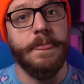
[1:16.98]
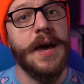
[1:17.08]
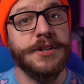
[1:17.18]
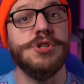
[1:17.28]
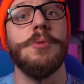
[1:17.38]

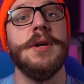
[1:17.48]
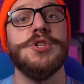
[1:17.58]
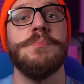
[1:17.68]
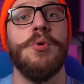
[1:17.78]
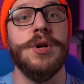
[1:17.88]

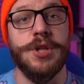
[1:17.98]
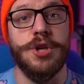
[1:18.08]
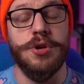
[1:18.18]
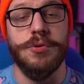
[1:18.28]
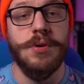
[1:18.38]
exclamation point
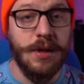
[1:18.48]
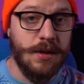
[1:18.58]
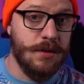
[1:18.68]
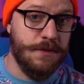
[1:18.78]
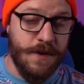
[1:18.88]
Q
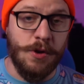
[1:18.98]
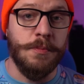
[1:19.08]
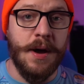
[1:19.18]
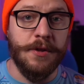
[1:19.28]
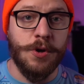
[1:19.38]

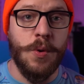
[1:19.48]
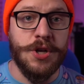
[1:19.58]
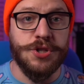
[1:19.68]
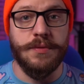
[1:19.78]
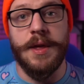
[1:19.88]
followed by their
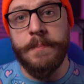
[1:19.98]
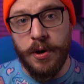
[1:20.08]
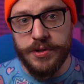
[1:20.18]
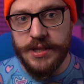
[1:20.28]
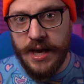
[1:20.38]
question. They
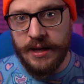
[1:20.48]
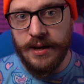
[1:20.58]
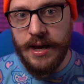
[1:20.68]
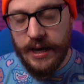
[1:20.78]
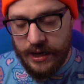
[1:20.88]
post
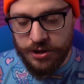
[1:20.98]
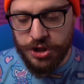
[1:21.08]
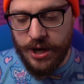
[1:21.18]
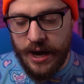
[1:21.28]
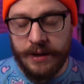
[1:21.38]
that in
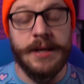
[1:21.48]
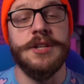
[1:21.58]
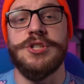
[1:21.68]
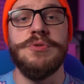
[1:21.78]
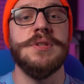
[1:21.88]
chat, and
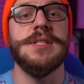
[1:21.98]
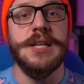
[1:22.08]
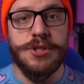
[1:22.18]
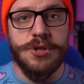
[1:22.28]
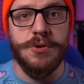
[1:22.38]
as soon as
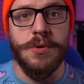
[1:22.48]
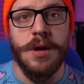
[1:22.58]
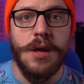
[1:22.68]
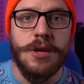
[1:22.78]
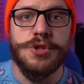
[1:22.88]
they do,
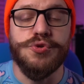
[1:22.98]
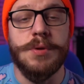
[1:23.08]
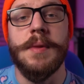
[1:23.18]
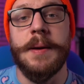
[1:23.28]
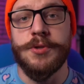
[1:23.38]

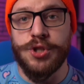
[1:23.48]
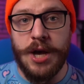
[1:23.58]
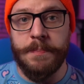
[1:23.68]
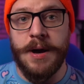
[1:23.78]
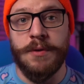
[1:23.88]
Streamlabs
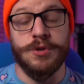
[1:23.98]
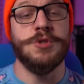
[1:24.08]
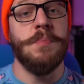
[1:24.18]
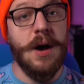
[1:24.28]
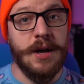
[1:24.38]
chatbot
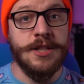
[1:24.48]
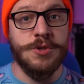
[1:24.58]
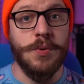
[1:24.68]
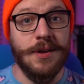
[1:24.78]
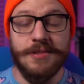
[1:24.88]

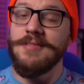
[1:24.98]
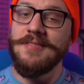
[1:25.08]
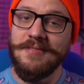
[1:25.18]
responds with